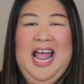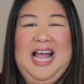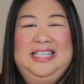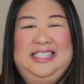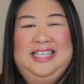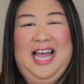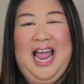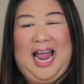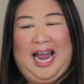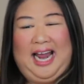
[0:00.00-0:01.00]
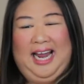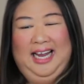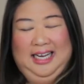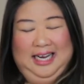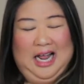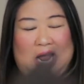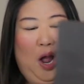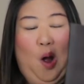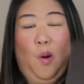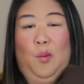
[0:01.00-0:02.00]
And today,
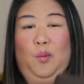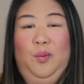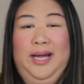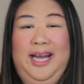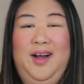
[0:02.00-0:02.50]
we